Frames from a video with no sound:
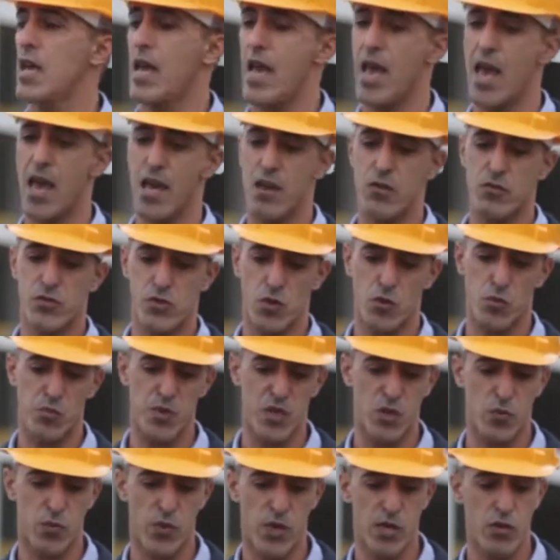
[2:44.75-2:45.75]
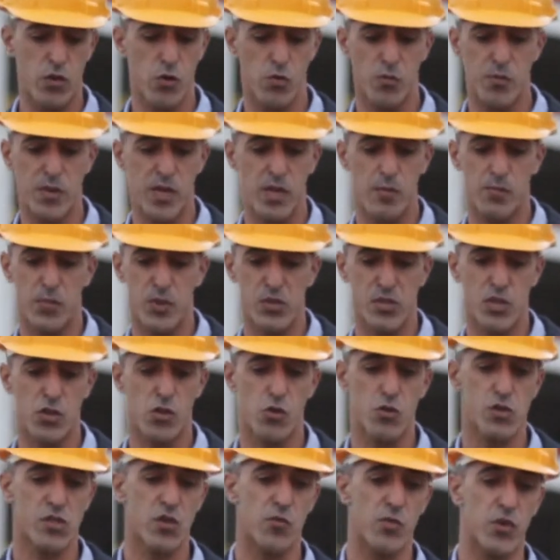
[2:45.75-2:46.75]
And so between you the
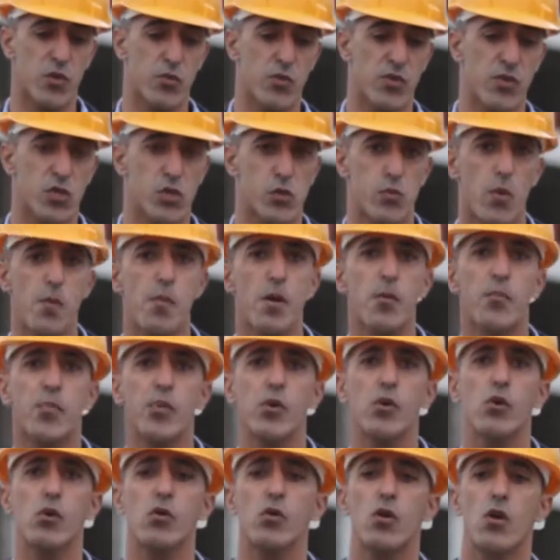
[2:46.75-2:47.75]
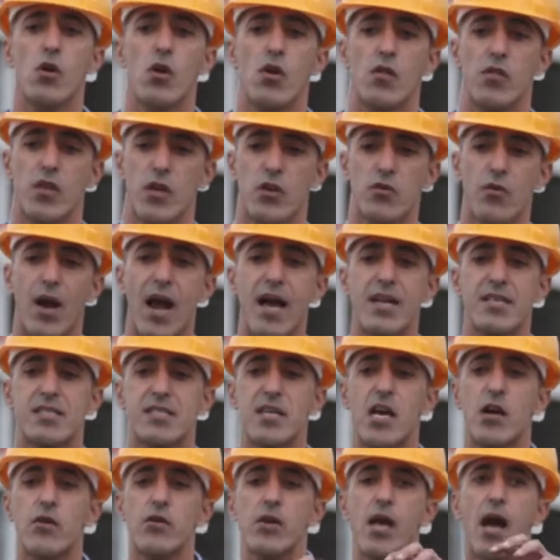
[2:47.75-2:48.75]
positioned so between the swimming pool, the
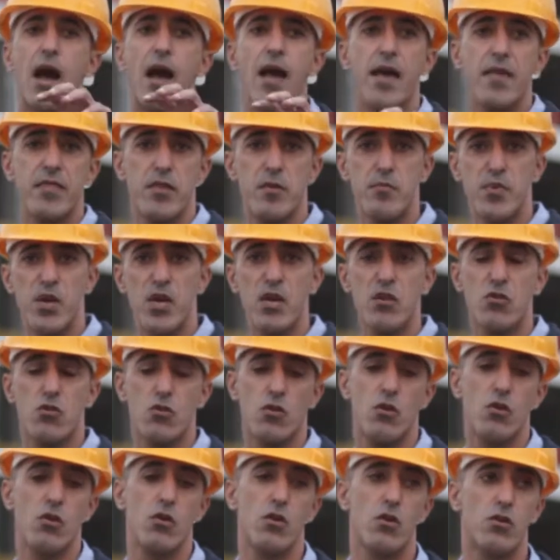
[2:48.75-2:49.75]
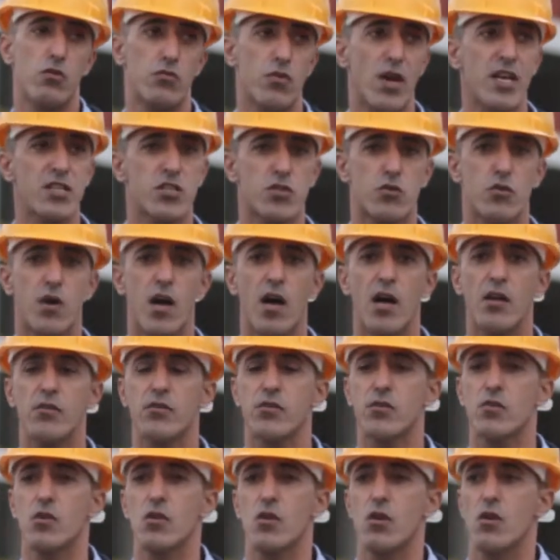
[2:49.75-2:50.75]
grass area and the beach,
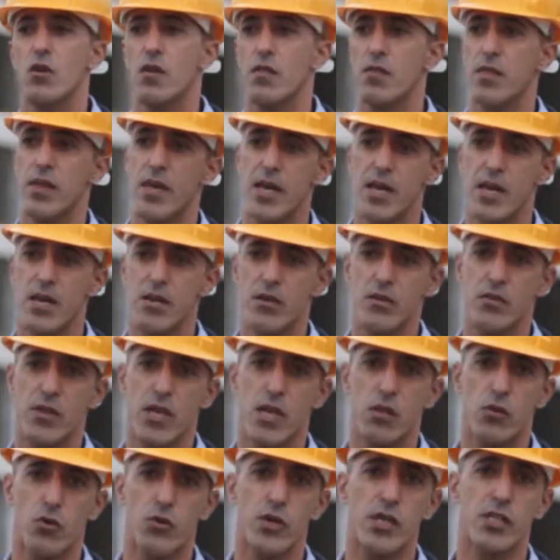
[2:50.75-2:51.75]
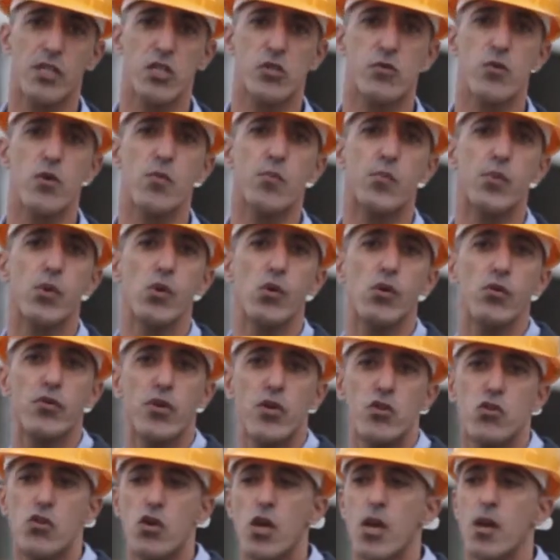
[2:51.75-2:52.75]
restaurant, the, the indoor heated swimming pool,
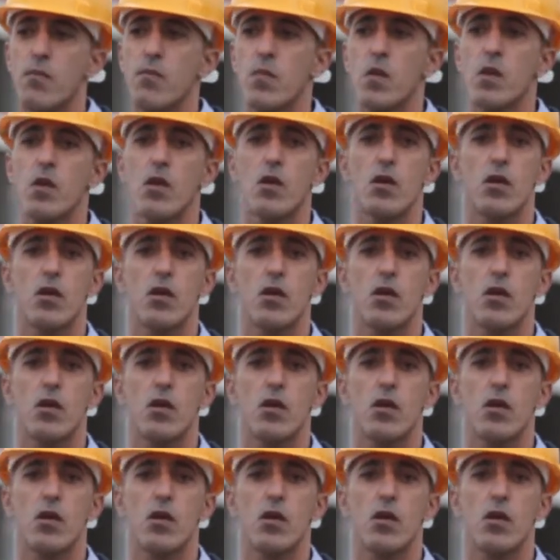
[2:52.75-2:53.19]
the gym,